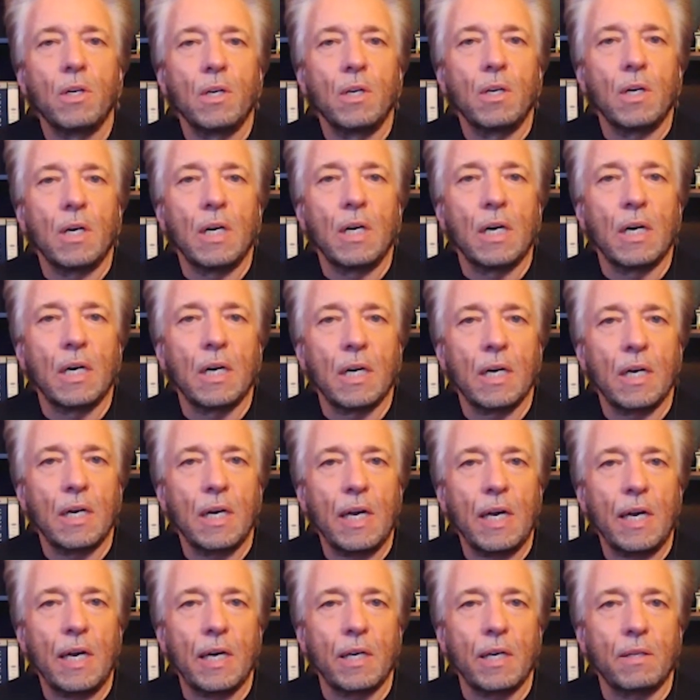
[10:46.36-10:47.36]

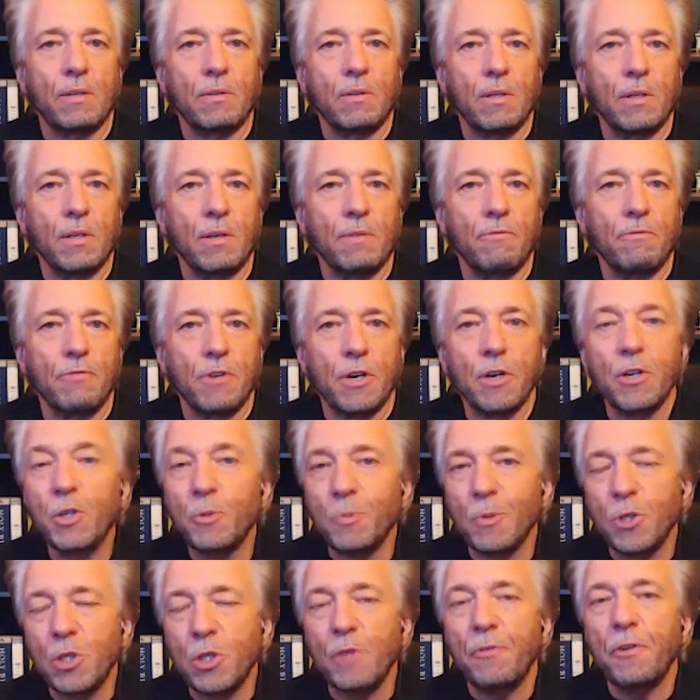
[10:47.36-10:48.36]
and very
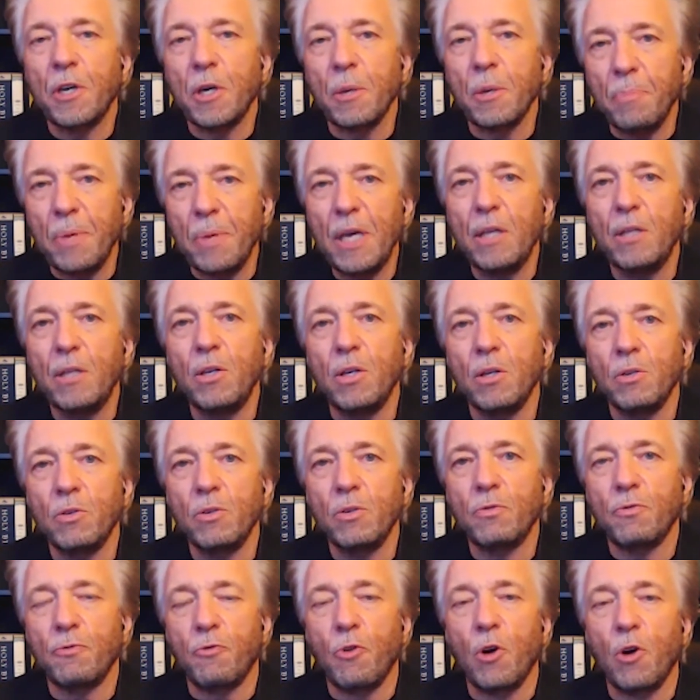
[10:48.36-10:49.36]
specific opinions
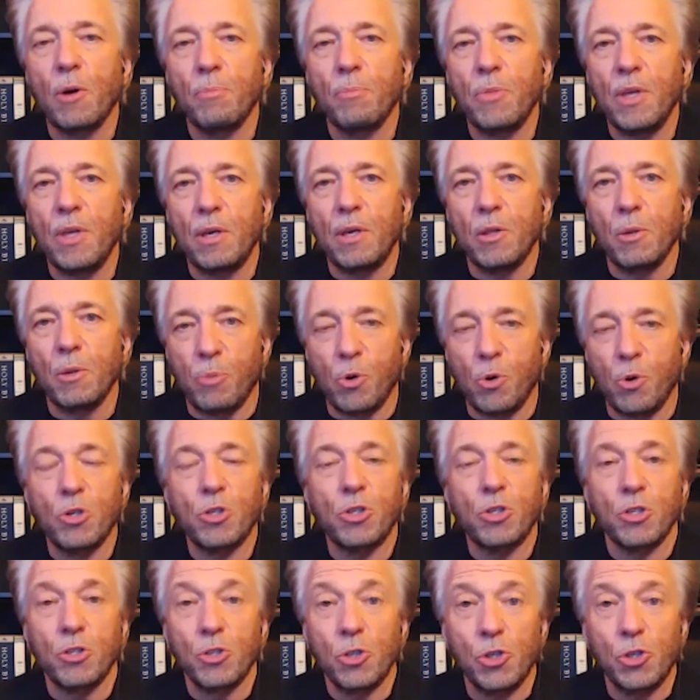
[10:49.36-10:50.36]
from the
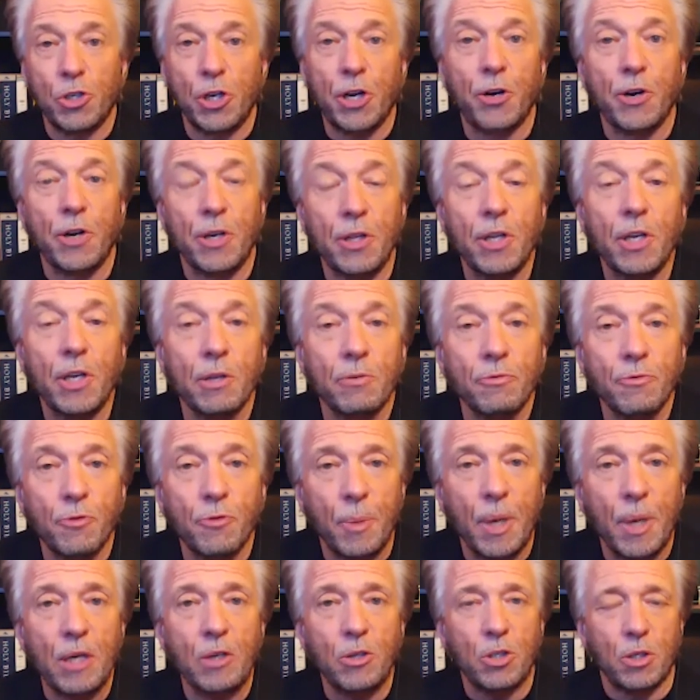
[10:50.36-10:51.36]
person sharing the
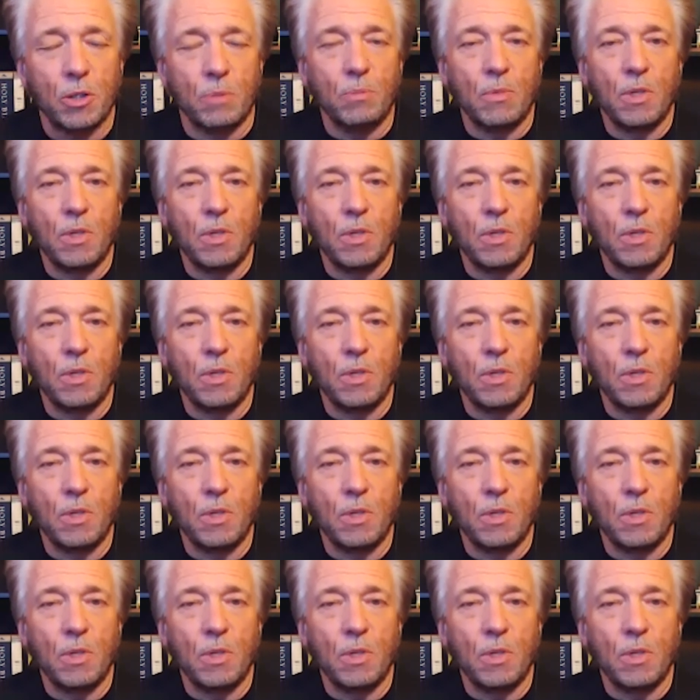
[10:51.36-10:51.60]
information.